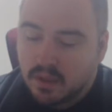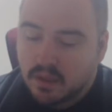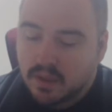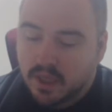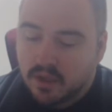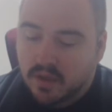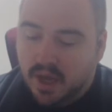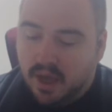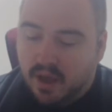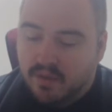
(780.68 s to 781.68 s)
Looks like you can
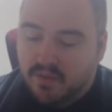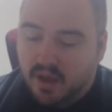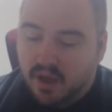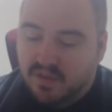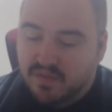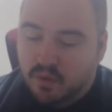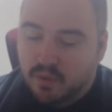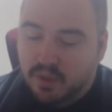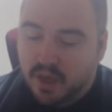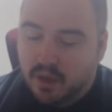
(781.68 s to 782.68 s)
have a
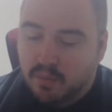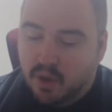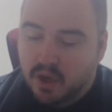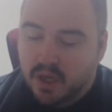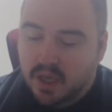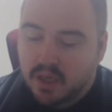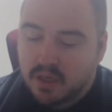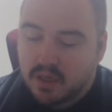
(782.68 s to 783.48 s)
4-player party.